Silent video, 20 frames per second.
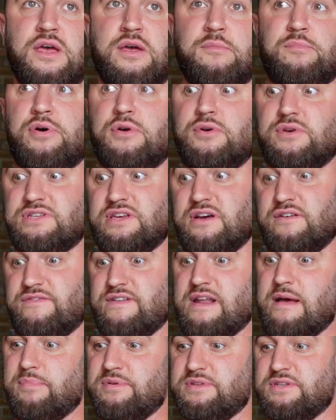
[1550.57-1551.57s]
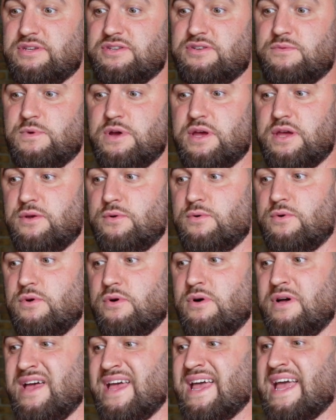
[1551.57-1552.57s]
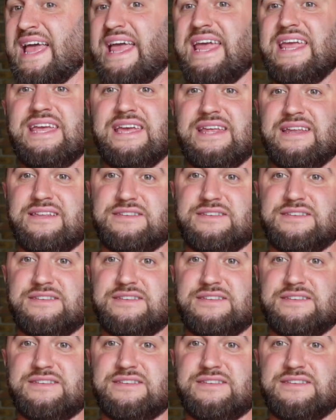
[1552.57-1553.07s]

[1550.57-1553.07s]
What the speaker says: put yourself in that position where you're eating